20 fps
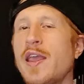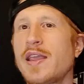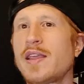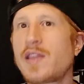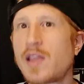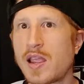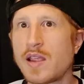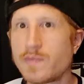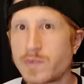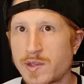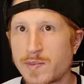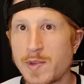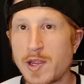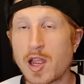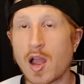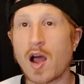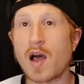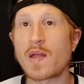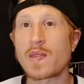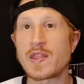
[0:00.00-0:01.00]
keeps me
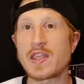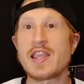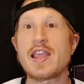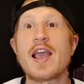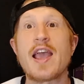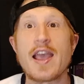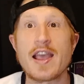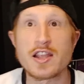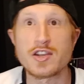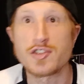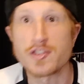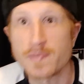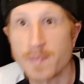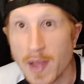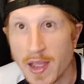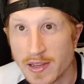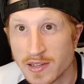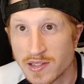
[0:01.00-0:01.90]
on the edge of my